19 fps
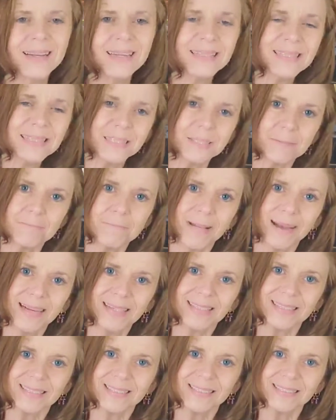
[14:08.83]
and some
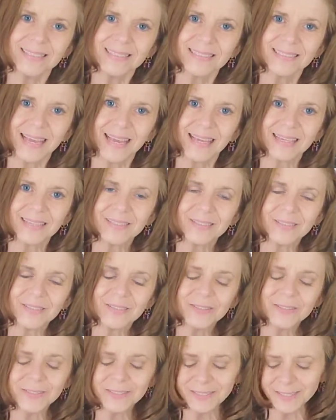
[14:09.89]
matching
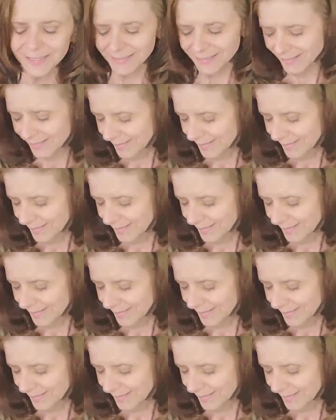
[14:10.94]
sandals,